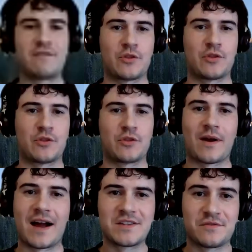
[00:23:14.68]
the rise of
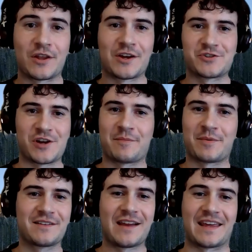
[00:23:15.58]
online shopping
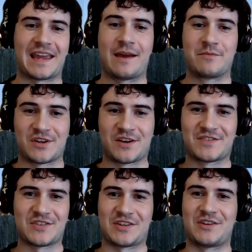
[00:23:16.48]
and like Amazon's
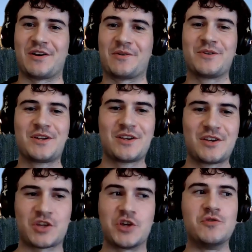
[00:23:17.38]
like,
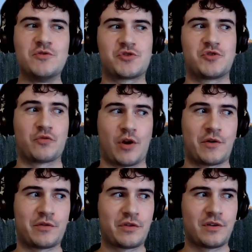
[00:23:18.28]
huge
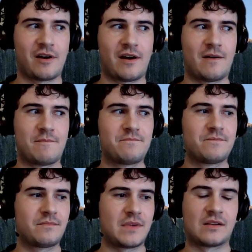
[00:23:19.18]
growth
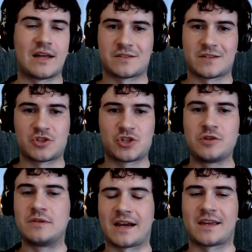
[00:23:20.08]
in the last like
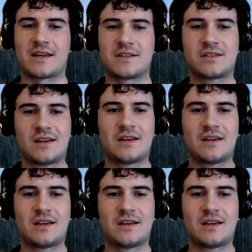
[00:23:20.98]
2 decades.